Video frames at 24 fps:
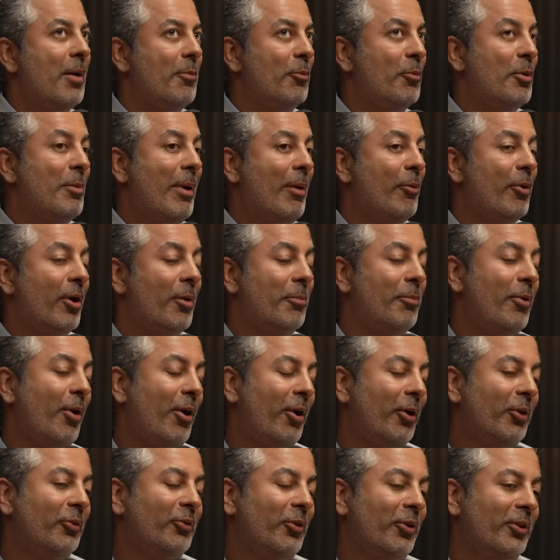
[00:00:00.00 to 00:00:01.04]
Um, we might want to
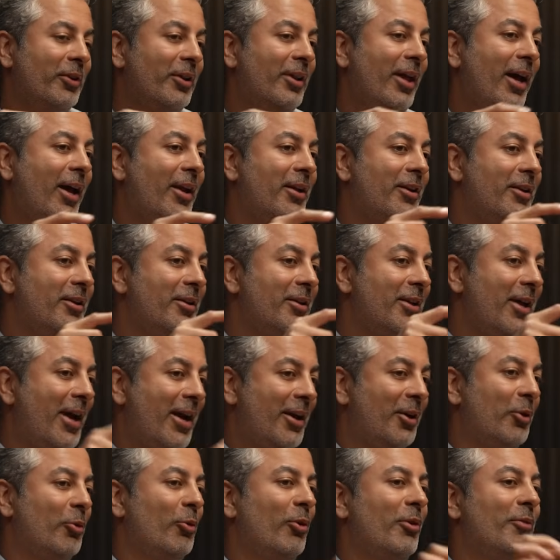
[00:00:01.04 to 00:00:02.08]
pause on that
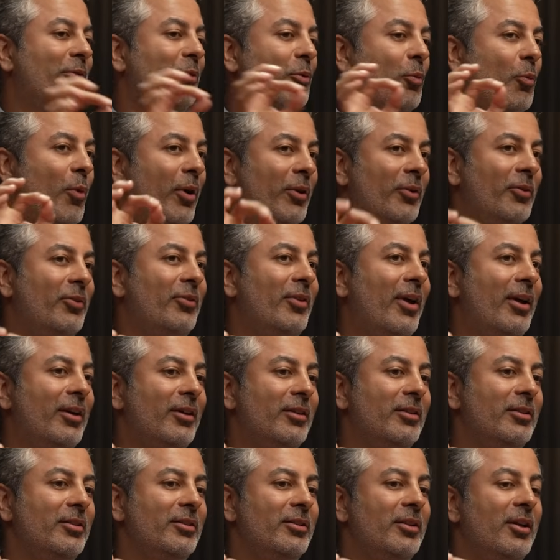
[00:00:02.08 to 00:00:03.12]
category for one
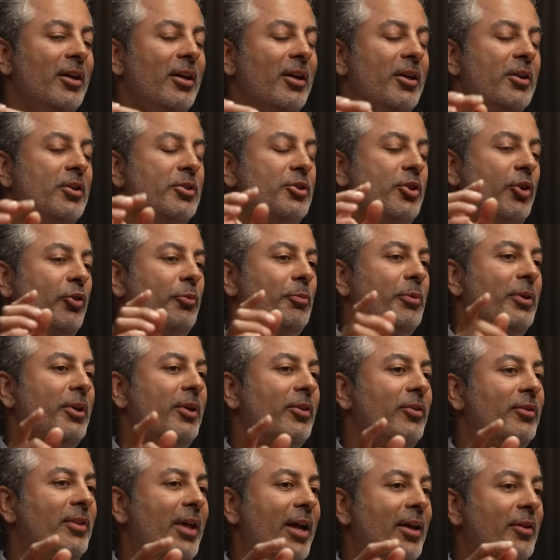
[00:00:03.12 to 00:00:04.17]
second, just
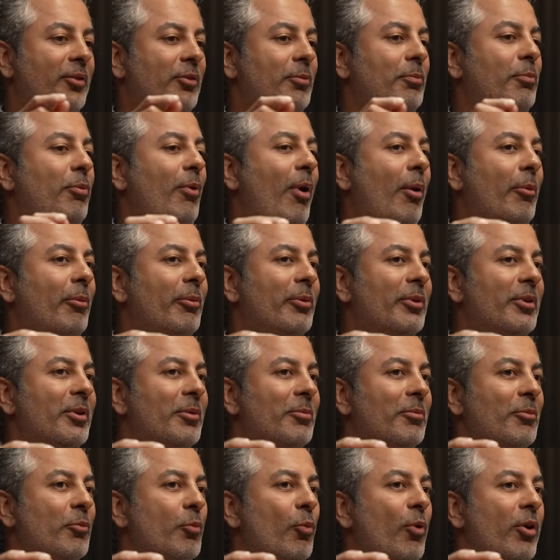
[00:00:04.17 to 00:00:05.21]
because that is probably
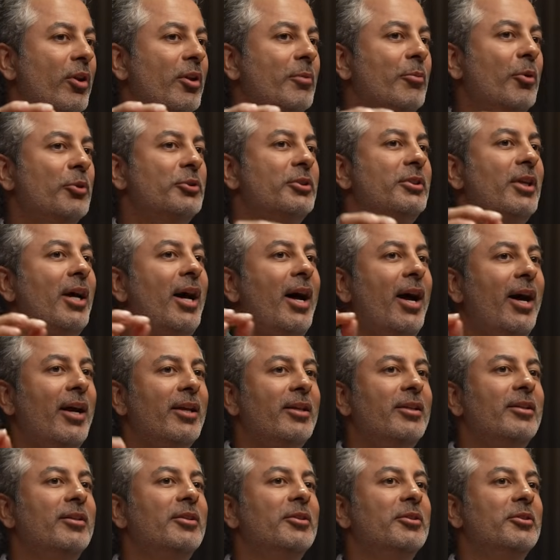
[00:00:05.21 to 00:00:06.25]
the one of the most high
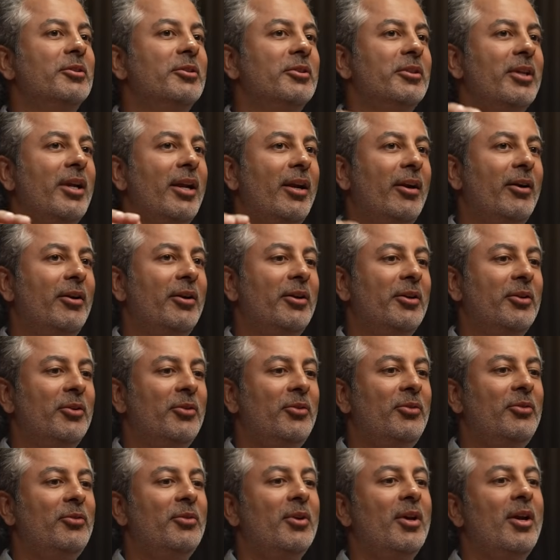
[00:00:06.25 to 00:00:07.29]
yield
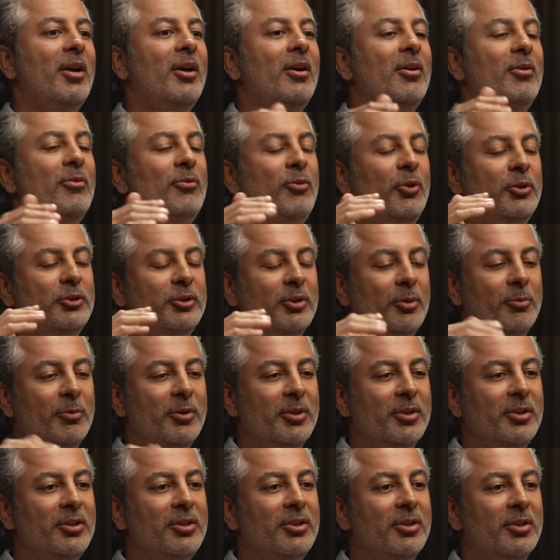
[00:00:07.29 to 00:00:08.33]
areas for
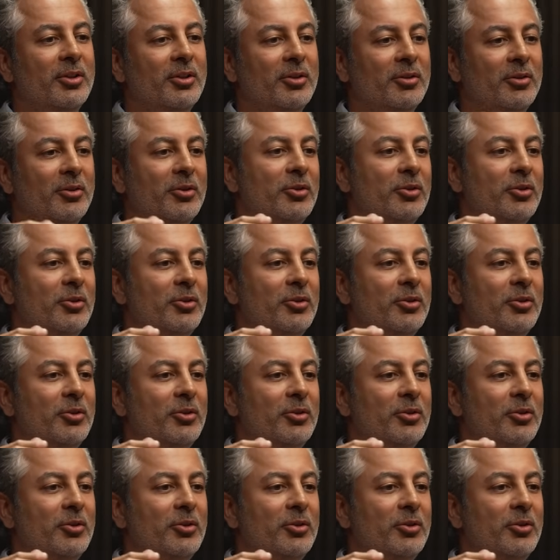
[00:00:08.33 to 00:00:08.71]
someone to